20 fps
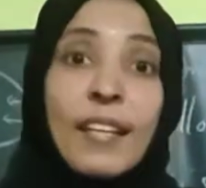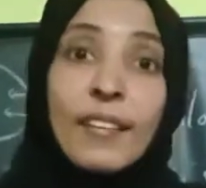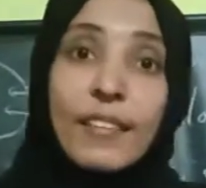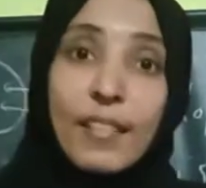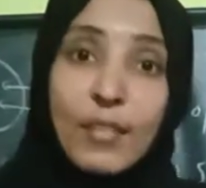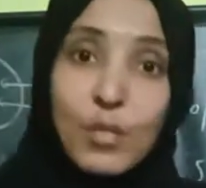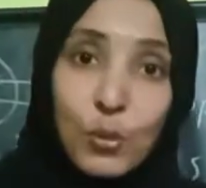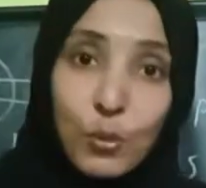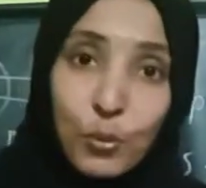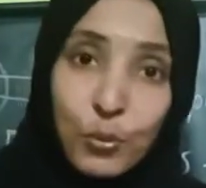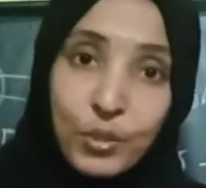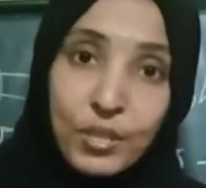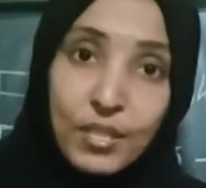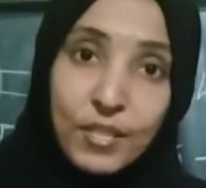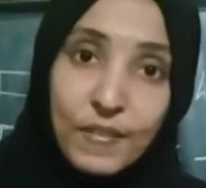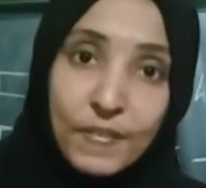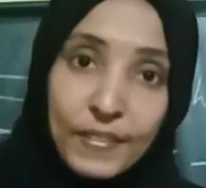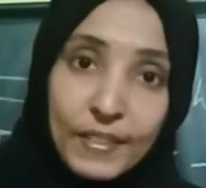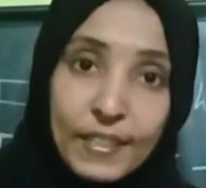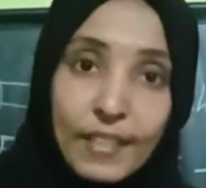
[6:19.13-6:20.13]
The solutions
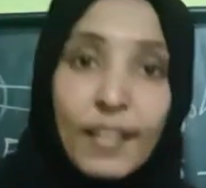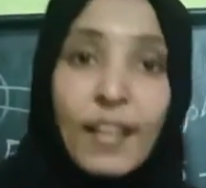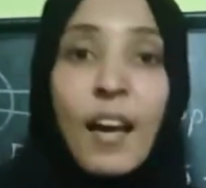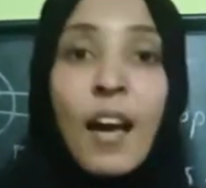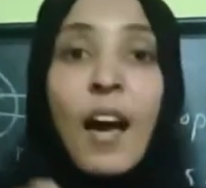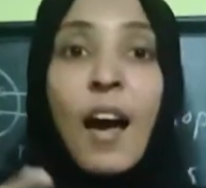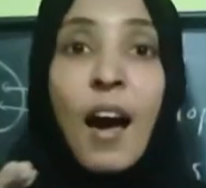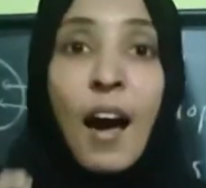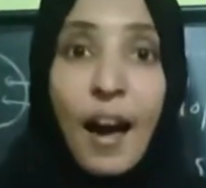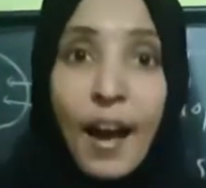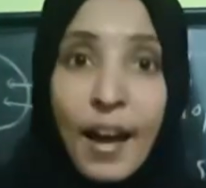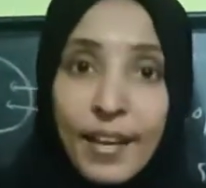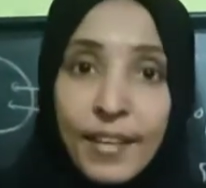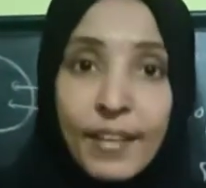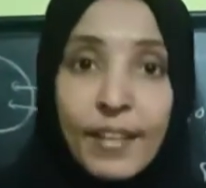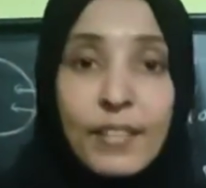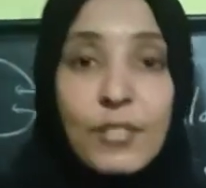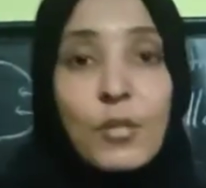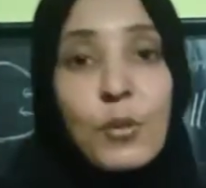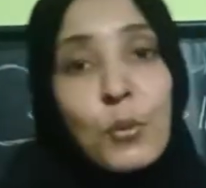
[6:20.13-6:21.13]
with a higher
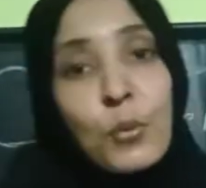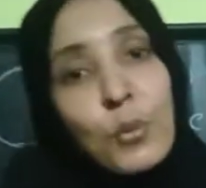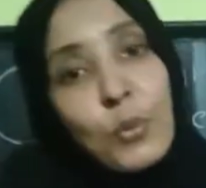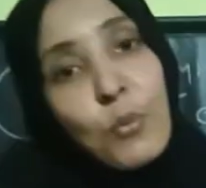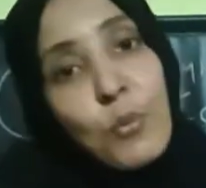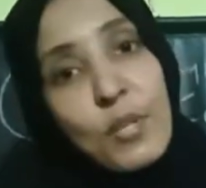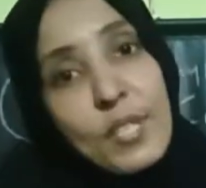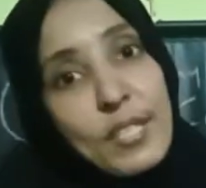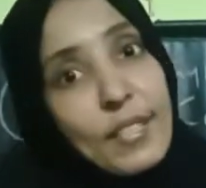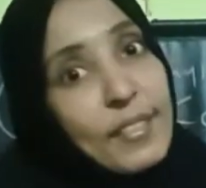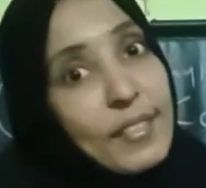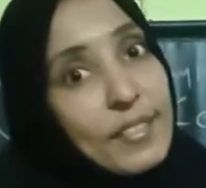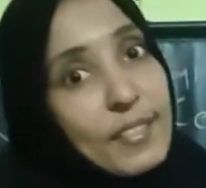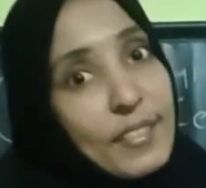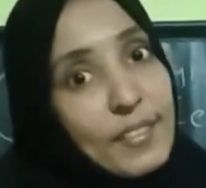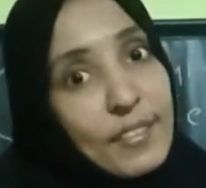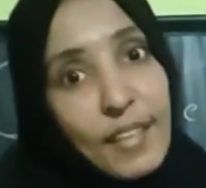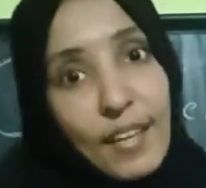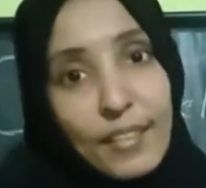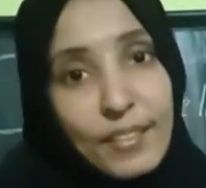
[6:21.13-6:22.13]
solute concentration
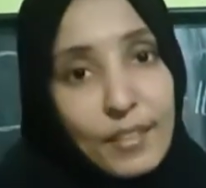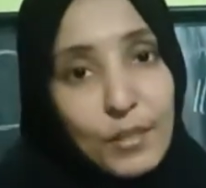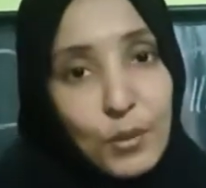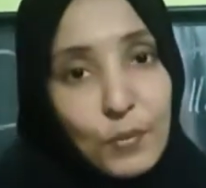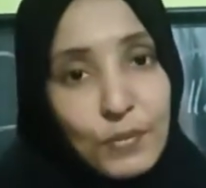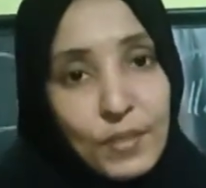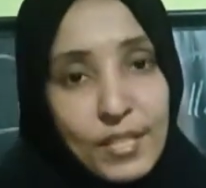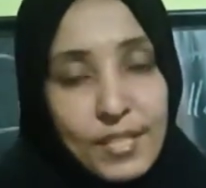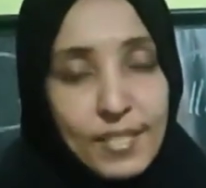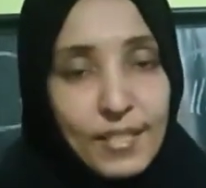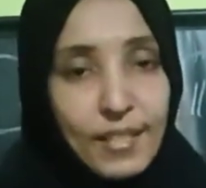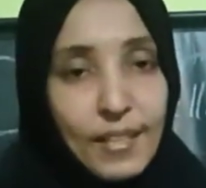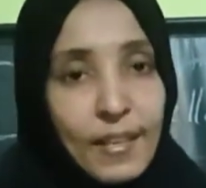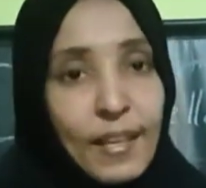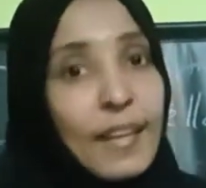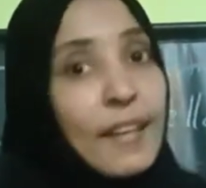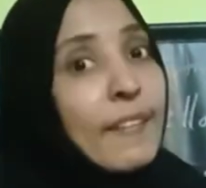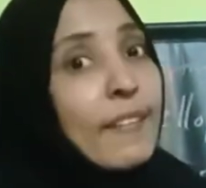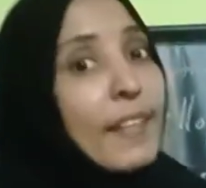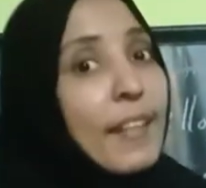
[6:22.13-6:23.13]
than that of the cell.
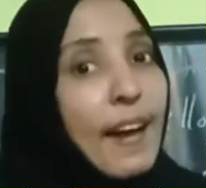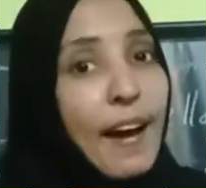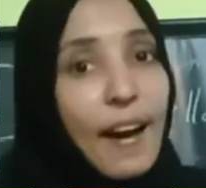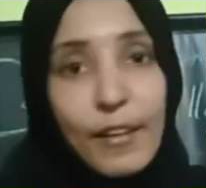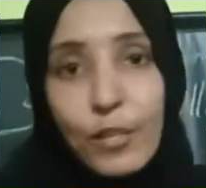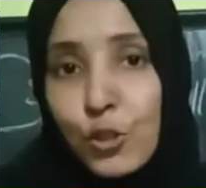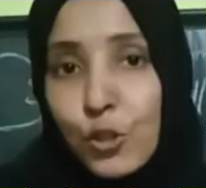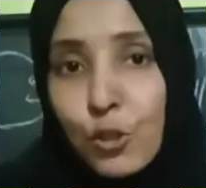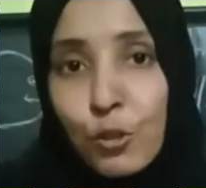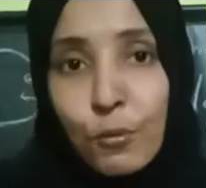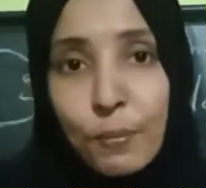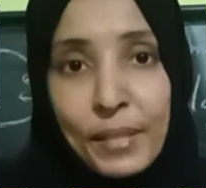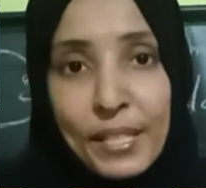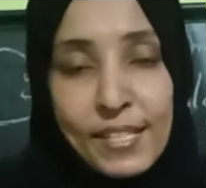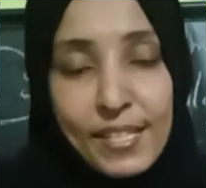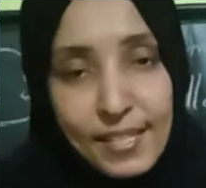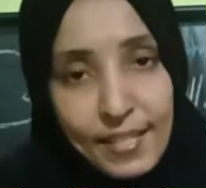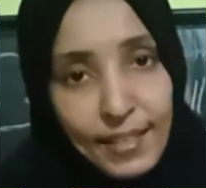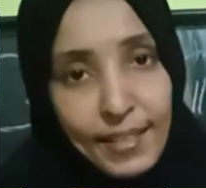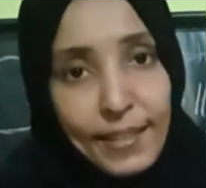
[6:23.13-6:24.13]
Then iso means
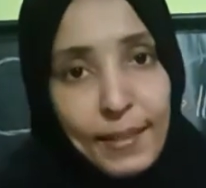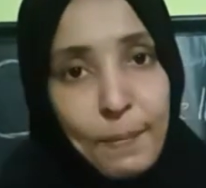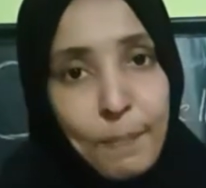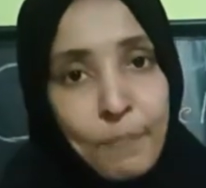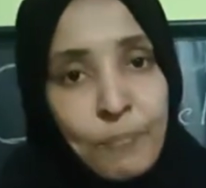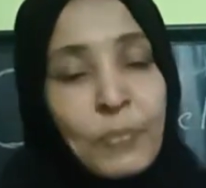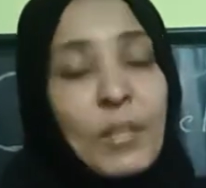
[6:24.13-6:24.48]
same.